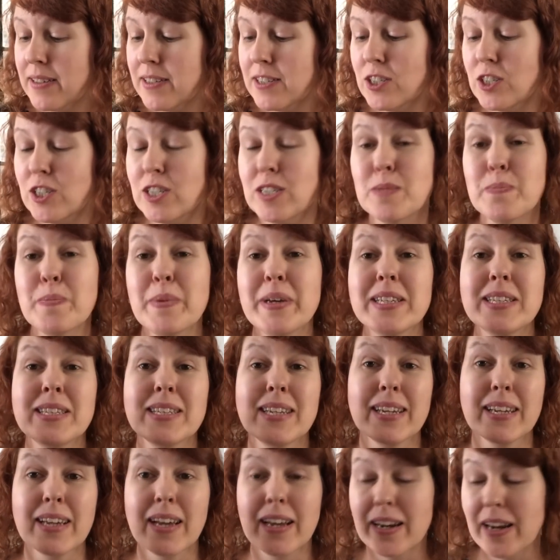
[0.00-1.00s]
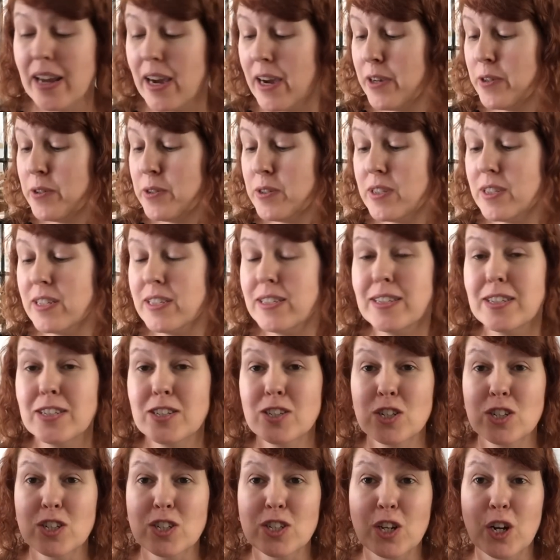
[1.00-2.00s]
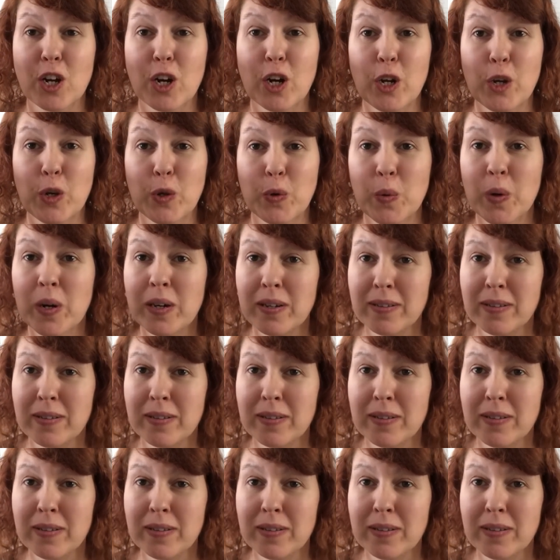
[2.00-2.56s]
she's missing her nose. This is just glue.